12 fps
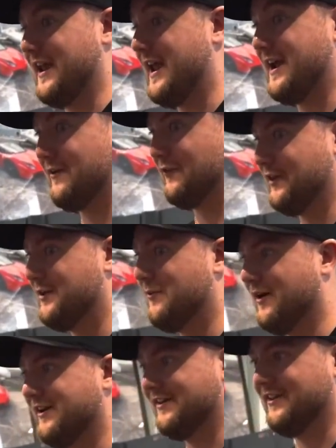hey, I really
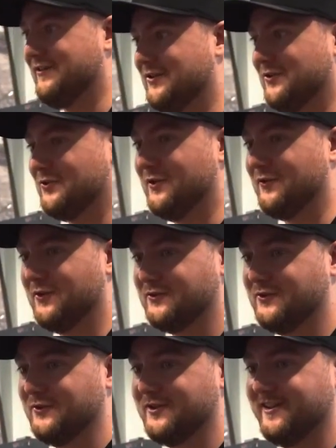want an 1103 rose
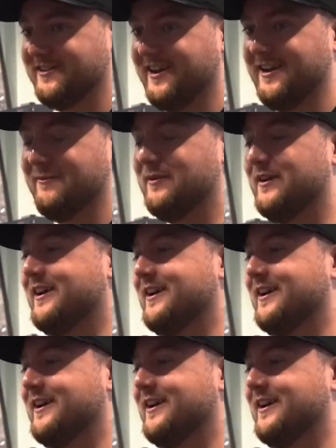gold titanium.